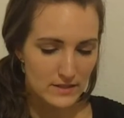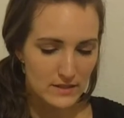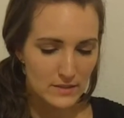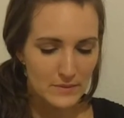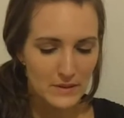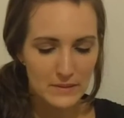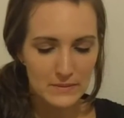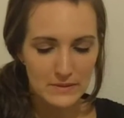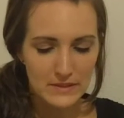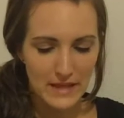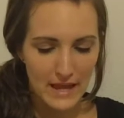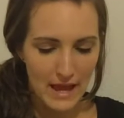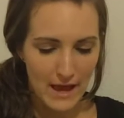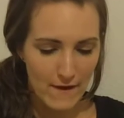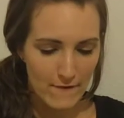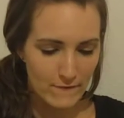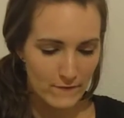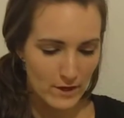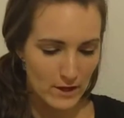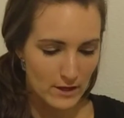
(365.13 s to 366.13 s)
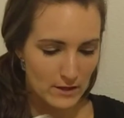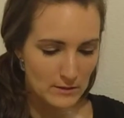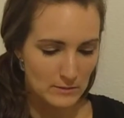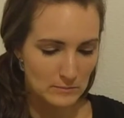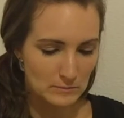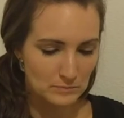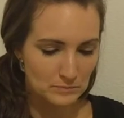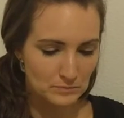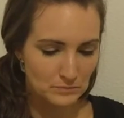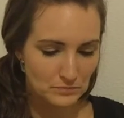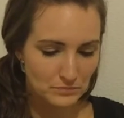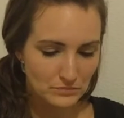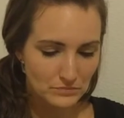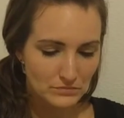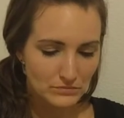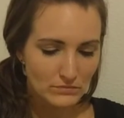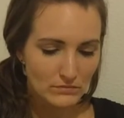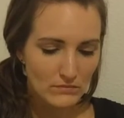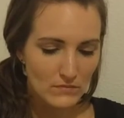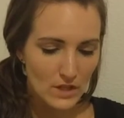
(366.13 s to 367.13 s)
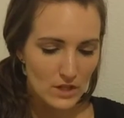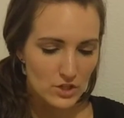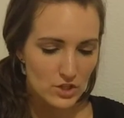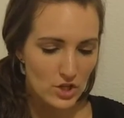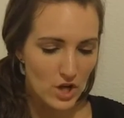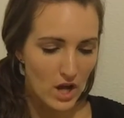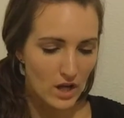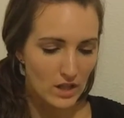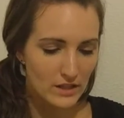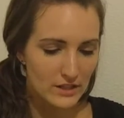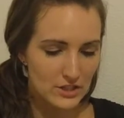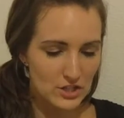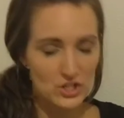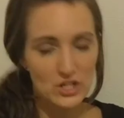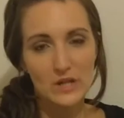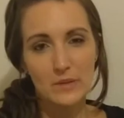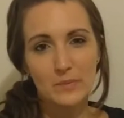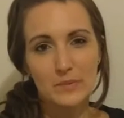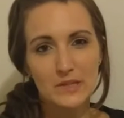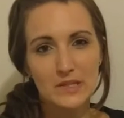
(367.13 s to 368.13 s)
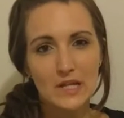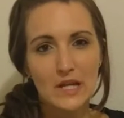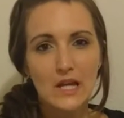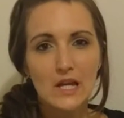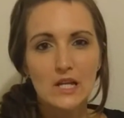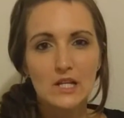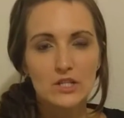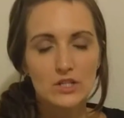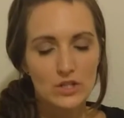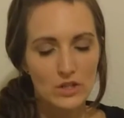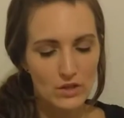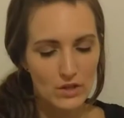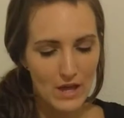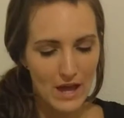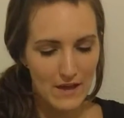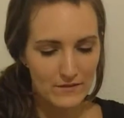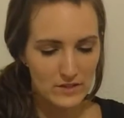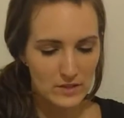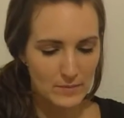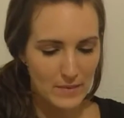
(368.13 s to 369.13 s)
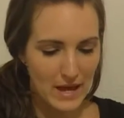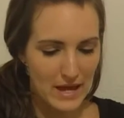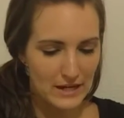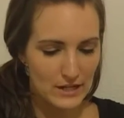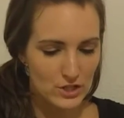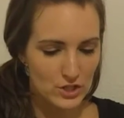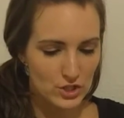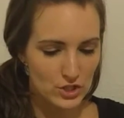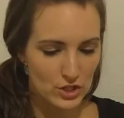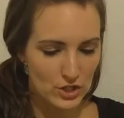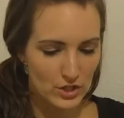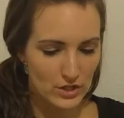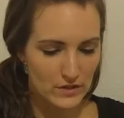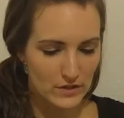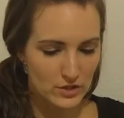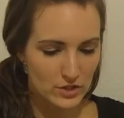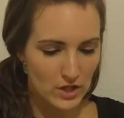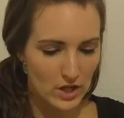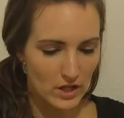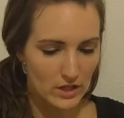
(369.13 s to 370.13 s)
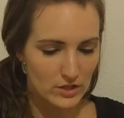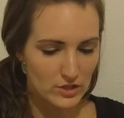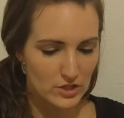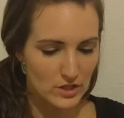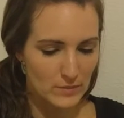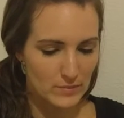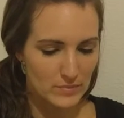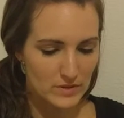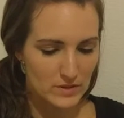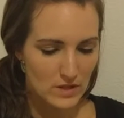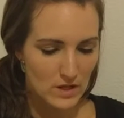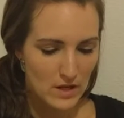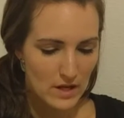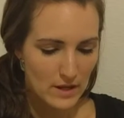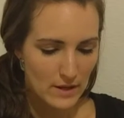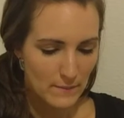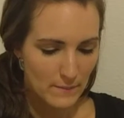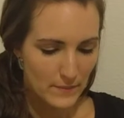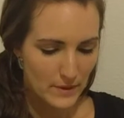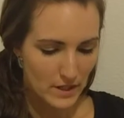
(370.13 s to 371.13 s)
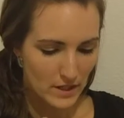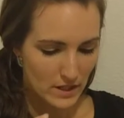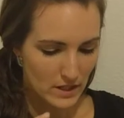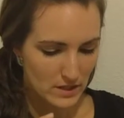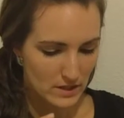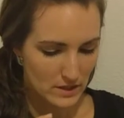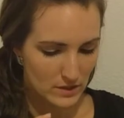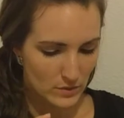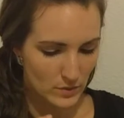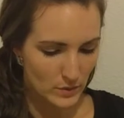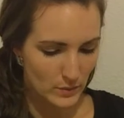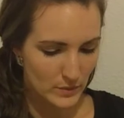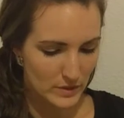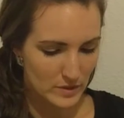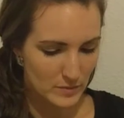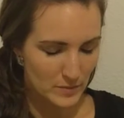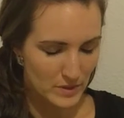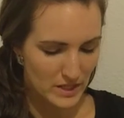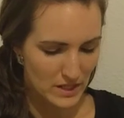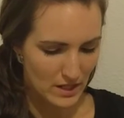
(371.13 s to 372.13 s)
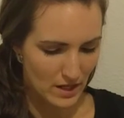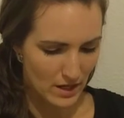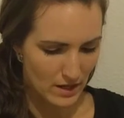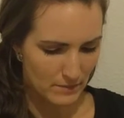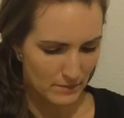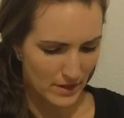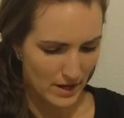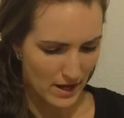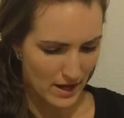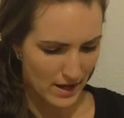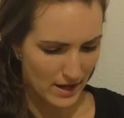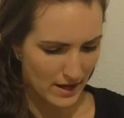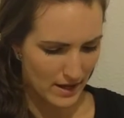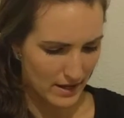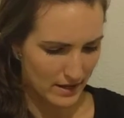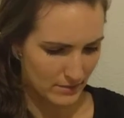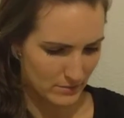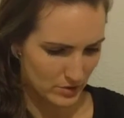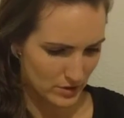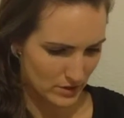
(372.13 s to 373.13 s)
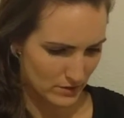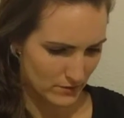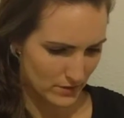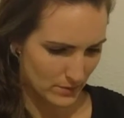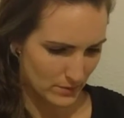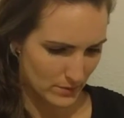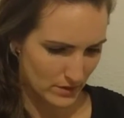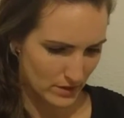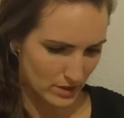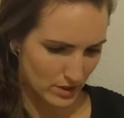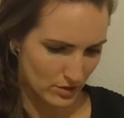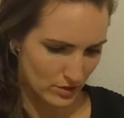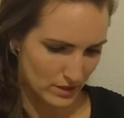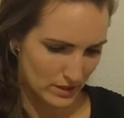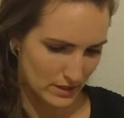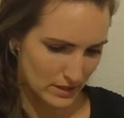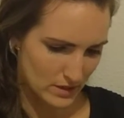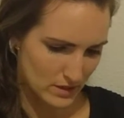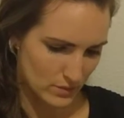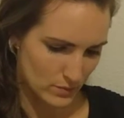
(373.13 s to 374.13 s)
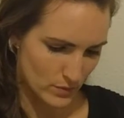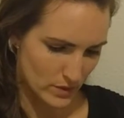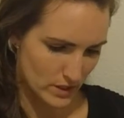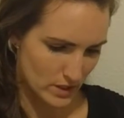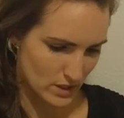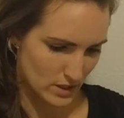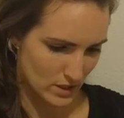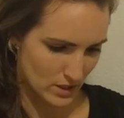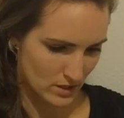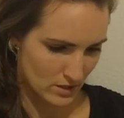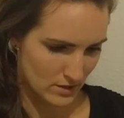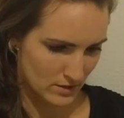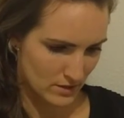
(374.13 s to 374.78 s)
Sometimes they have chocolate chips, so they'll have some added sugar in the chocolate chips. But this one was pecan pie. I'm trying to find where the ingredients went.